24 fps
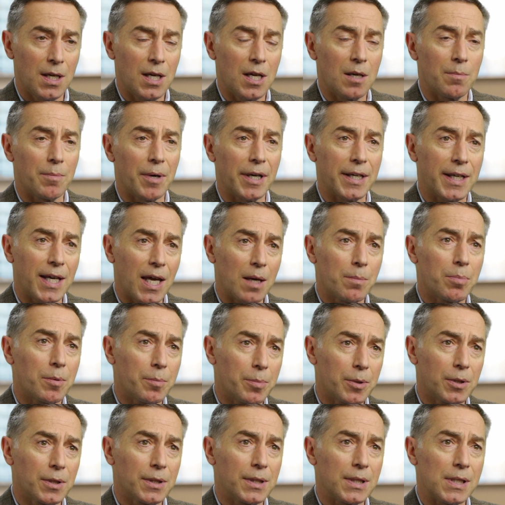And by
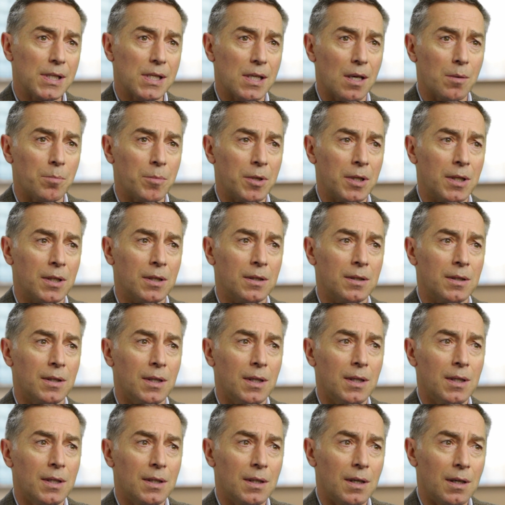capabilities, I mean
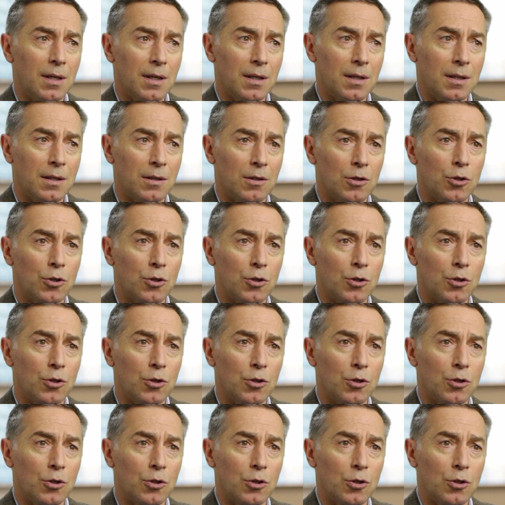uh,